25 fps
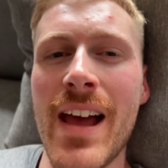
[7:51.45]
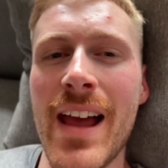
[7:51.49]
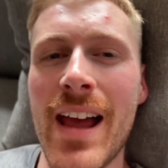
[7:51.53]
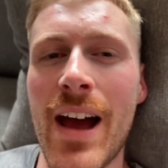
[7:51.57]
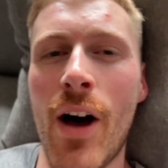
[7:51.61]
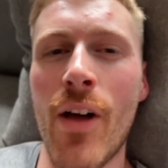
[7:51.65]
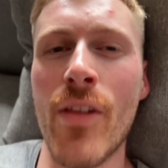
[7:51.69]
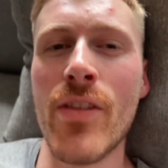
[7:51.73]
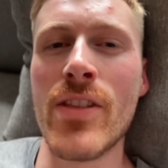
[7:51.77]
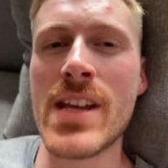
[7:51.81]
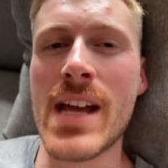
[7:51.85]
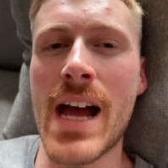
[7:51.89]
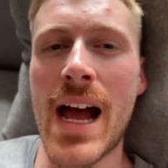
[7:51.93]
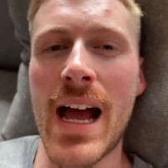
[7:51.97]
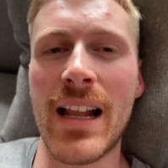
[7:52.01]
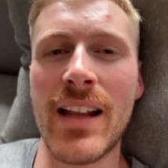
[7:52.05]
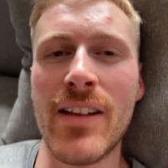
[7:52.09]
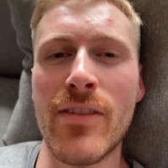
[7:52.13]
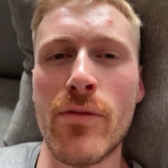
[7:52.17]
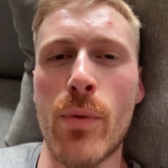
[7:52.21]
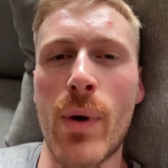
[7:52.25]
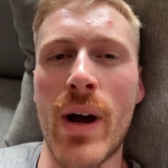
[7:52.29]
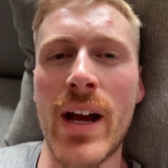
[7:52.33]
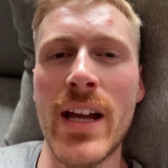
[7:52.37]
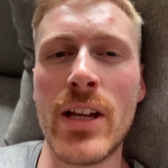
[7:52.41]
on the Isle
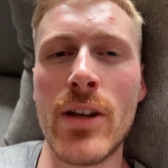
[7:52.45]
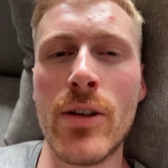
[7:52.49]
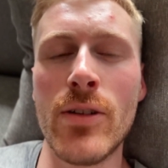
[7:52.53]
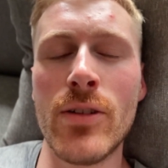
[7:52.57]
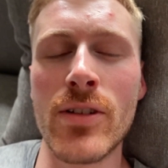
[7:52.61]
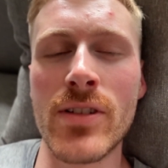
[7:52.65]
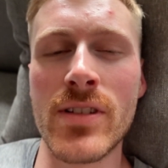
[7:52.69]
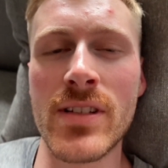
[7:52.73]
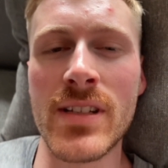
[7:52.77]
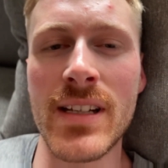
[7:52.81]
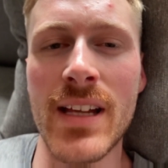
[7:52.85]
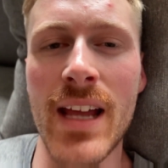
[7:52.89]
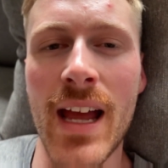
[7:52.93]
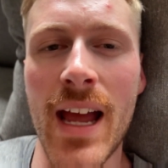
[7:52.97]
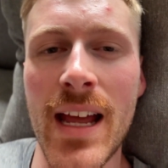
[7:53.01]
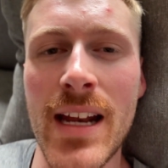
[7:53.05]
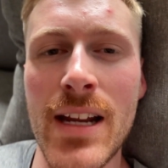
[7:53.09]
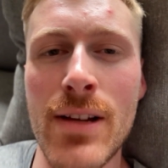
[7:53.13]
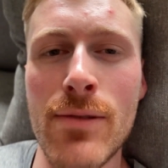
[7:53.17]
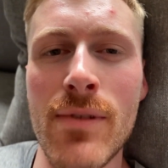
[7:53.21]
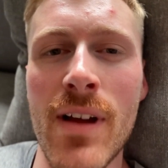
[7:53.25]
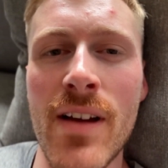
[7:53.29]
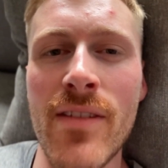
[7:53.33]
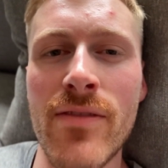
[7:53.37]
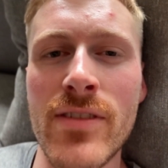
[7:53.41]
of Wight who doesn't get
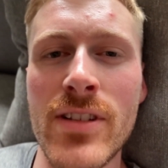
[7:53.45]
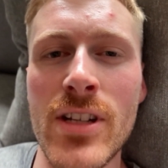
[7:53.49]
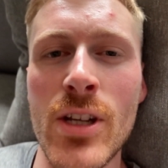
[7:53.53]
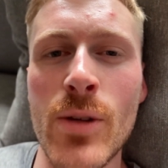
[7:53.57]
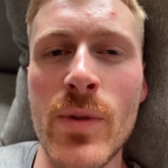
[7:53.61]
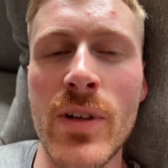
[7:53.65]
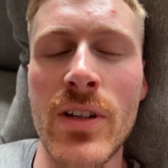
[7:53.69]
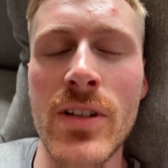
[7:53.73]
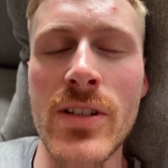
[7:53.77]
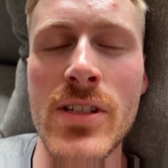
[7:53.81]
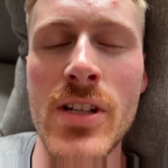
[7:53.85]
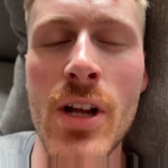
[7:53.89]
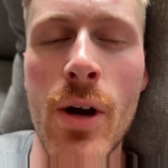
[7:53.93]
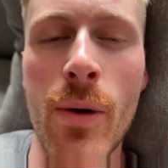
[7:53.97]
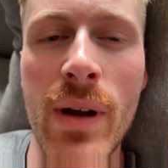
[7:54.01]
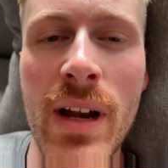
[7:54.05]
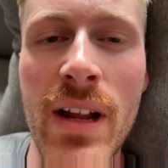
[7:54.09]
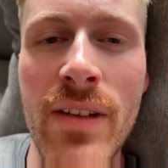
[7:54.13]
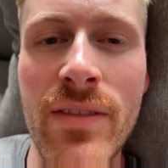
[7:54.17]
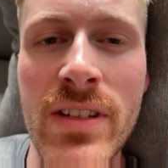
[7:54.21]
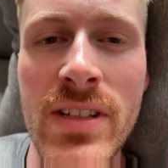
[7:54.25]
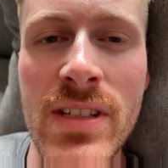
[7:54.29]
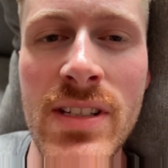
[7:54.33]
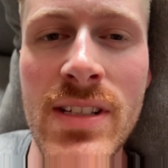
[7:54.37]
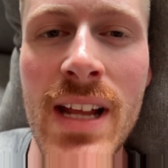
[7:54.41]
any revenue because no one
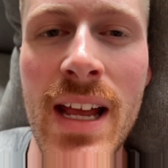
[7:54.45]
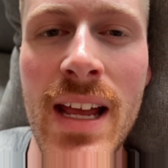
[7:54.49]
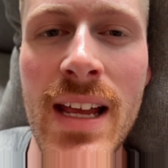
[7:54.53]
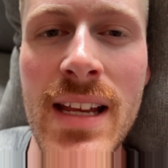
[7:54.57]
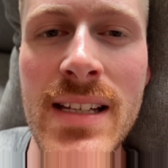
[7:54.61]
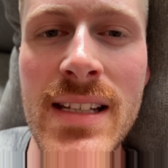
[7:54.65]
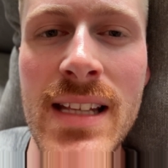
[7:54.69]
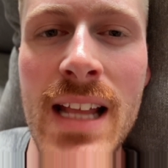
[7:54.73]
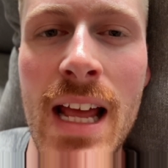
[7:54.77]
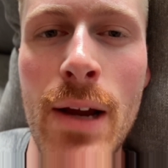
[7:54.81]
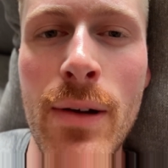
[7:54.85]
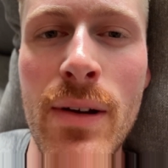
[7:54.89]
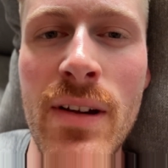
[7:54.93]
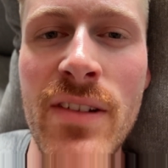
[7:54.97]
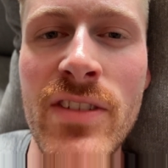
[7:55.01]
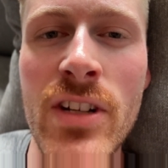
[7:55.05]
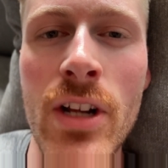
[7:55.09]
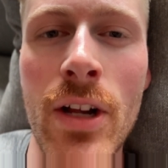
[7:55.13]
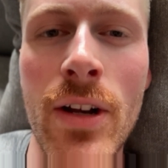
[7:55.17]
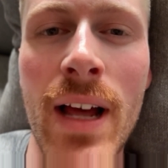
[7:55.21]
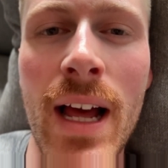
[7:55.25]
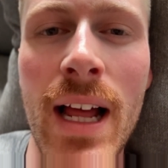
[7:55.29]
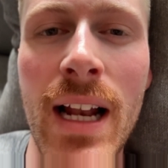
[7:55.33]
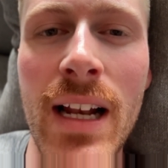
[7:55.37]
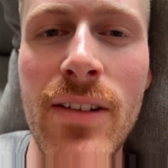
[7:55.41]
ever stays there, even
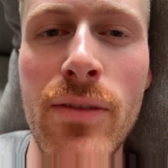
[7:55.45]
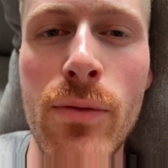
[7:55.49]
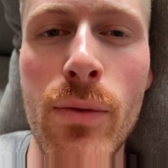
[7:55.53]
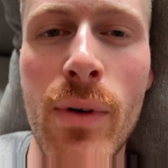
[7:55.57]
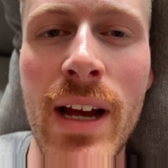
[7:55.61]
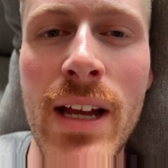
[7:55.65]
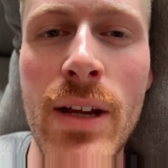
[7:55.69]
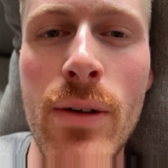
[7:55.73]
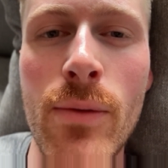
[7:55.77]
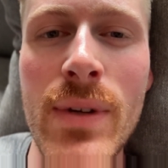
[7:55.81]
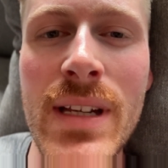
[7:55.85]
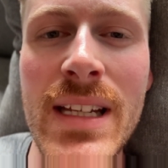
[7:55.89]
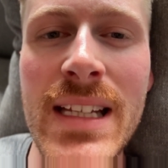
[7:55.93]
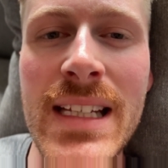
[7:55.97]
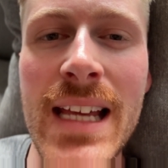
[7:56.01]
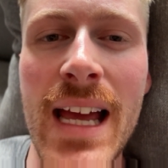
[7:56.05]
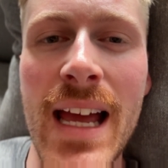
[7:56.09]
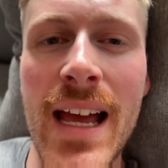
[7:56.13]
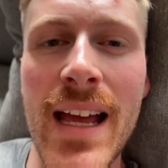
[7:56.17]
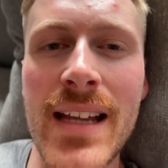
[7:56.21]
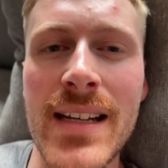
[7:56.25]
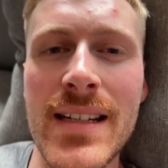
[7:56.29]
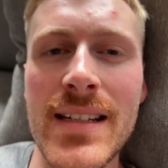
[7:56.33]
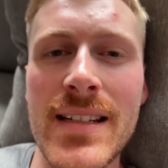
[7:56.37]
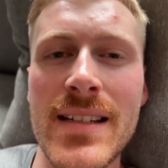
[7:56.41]
on Isle of Wight
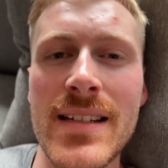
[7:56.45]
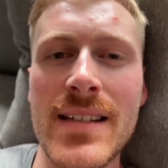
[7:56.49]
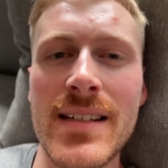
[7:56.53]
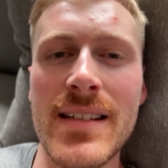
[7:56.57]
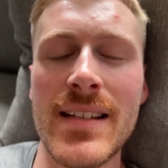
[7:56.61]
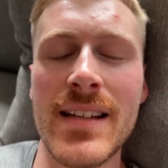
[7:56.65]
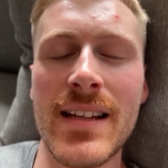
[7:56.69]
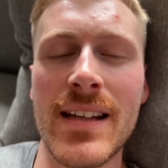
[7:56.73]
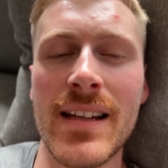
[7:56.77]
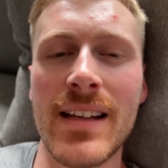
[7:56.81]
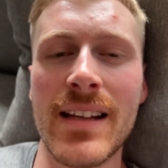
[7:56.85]
weekend.